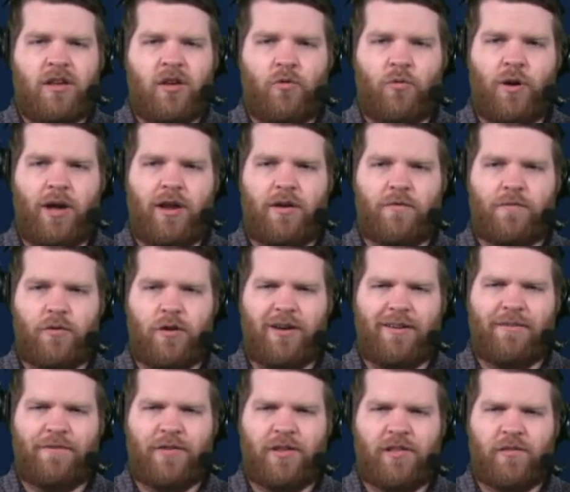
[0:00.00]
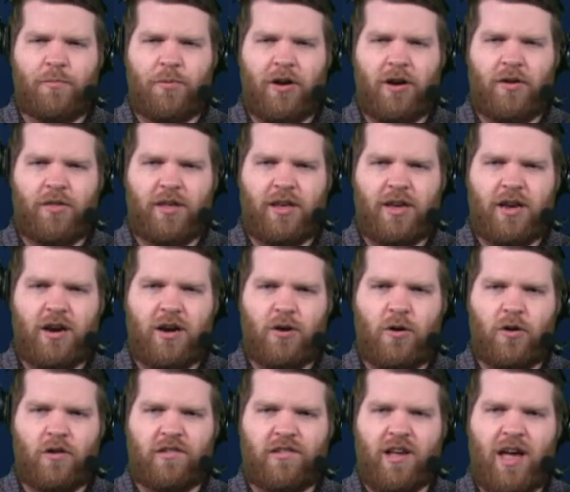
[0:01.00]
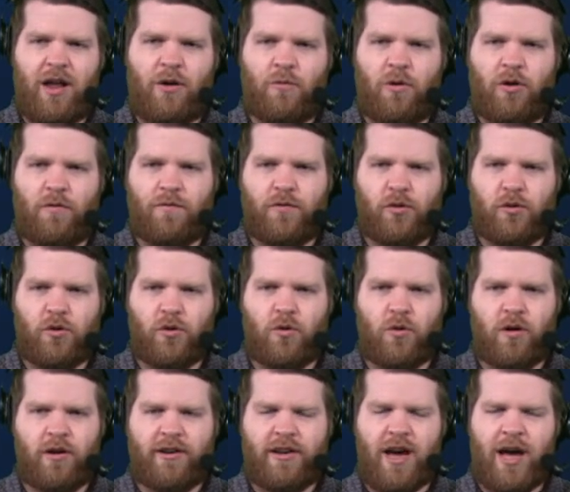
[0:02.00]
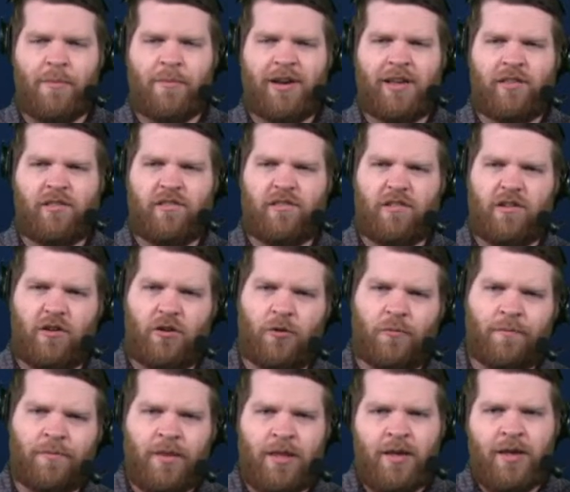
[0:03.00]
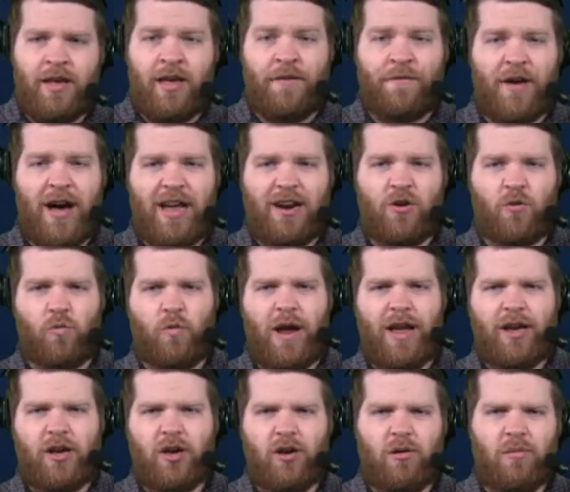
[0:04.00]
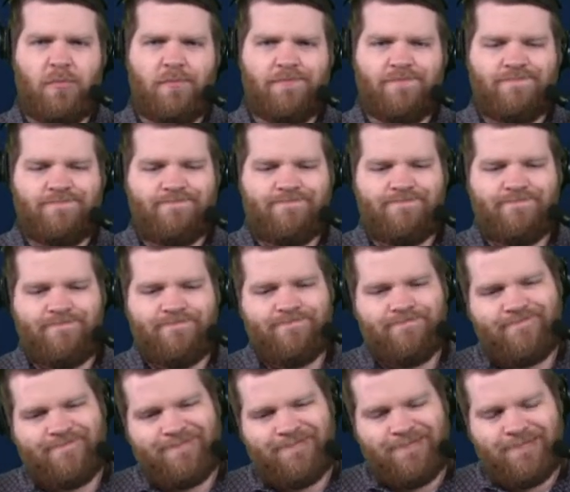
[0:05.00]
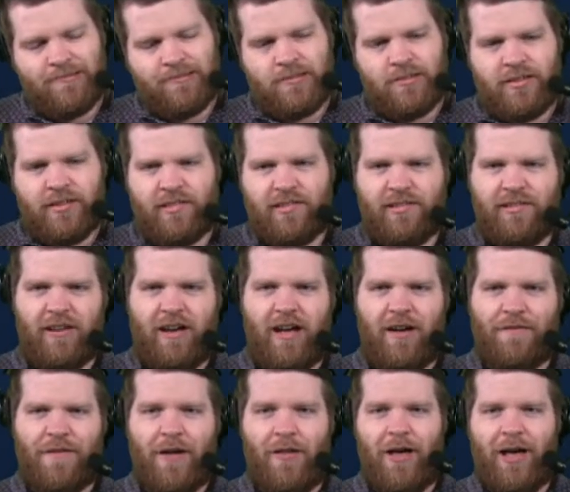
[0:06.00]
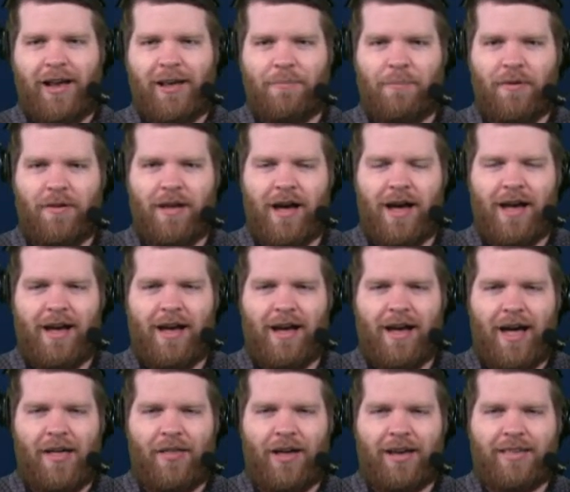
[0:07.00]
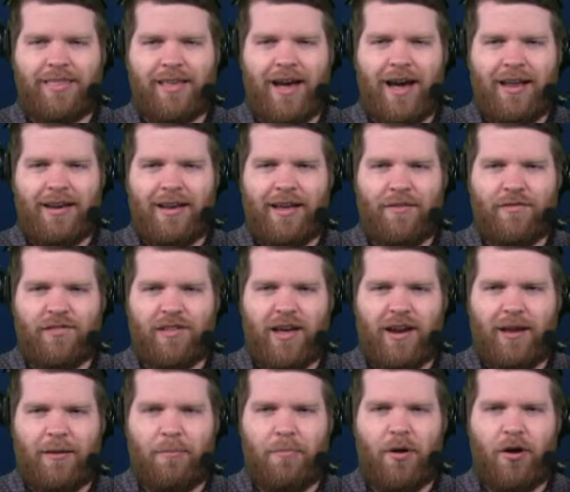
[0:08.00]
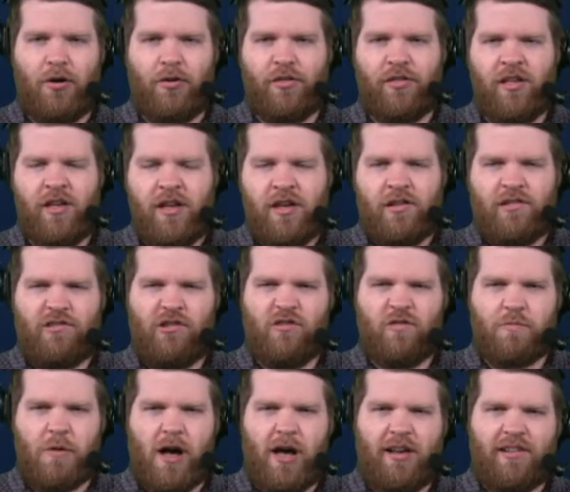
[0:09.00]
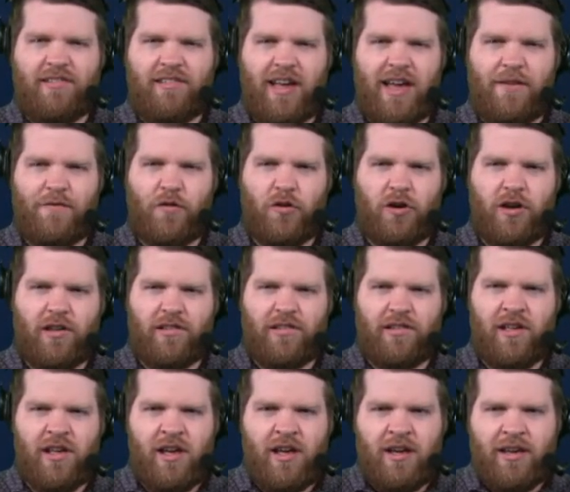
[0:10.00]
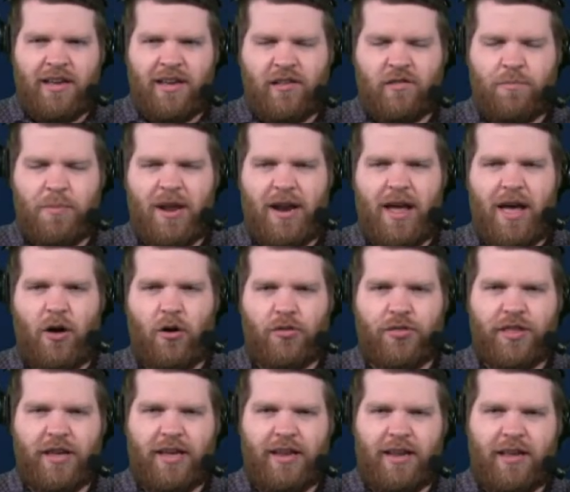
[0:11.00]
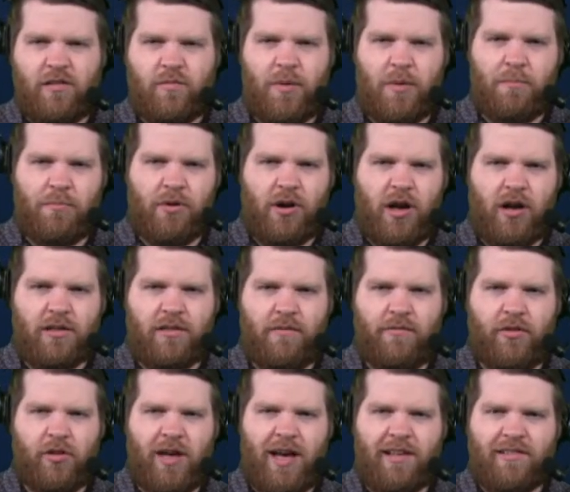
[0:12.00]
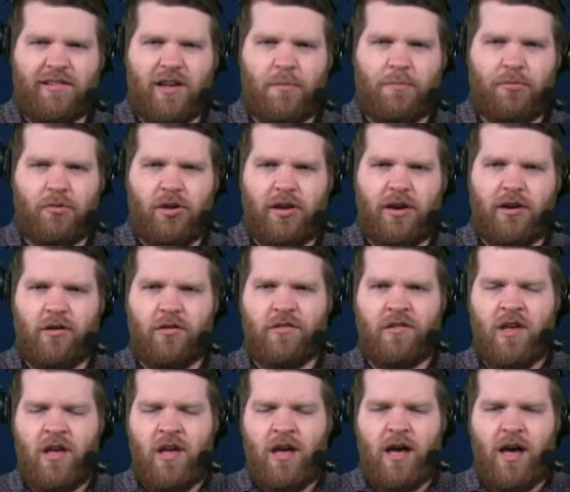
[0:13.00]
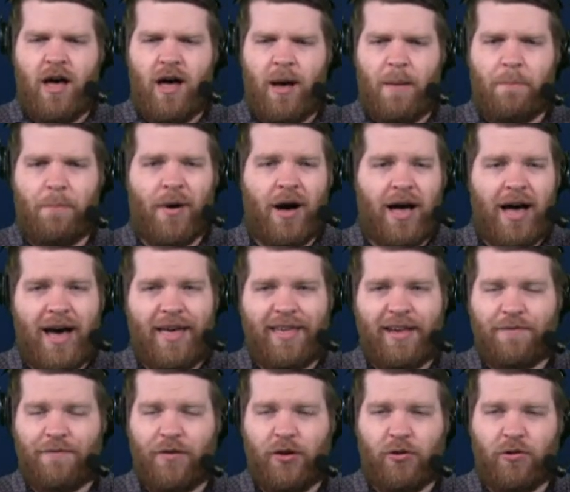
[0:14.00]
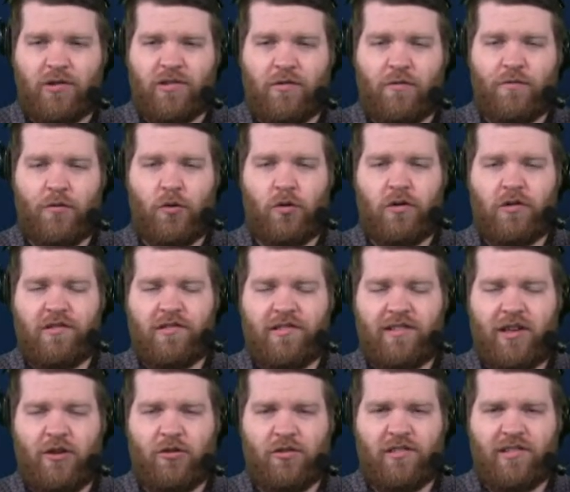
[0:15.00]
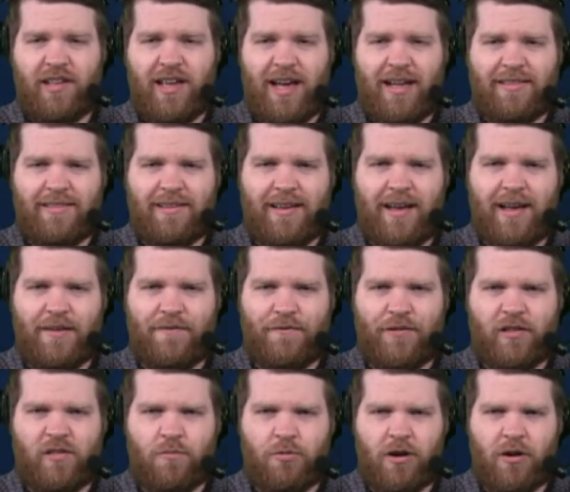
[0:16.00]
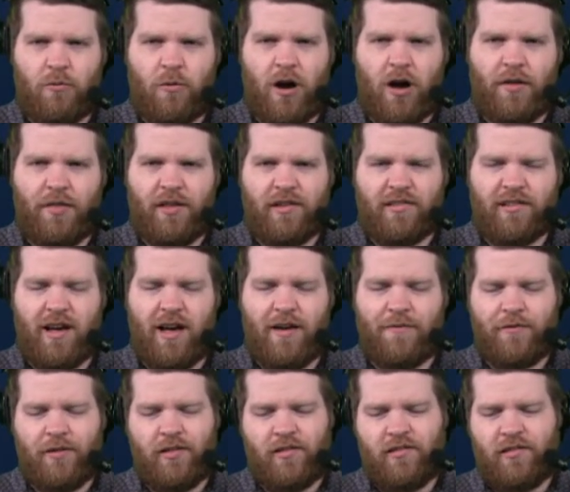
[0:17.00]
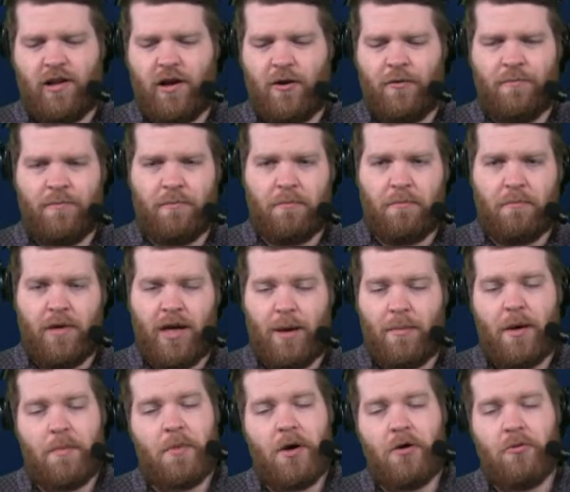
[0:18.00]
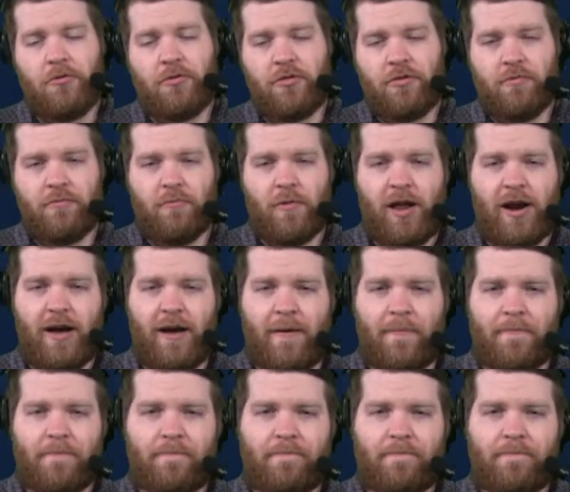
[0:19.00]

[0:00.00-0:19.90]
Quinn for Defensive Player of the Year. Sign Will Fuller or Ndamukong Suh? If I had to rank him, it's tough. I like the idea of signing both. Sue's probably safer because he's been healthy and he's been productive the last couple of years. But I think Fuller's skill set fits pretty well in this offense. So how about both? Why not?